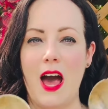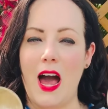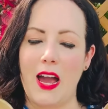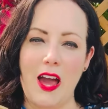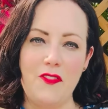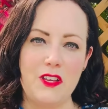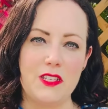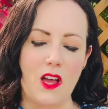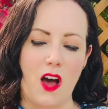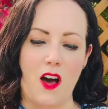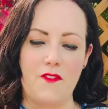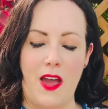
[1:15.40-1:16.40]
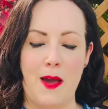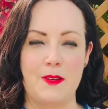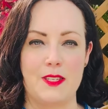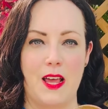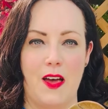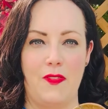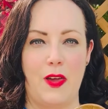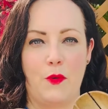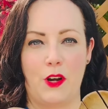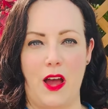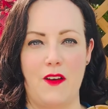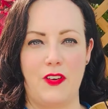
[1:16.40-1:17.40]
I got these off Amazon. They were
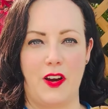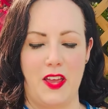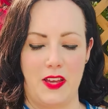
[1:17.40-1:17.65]
not very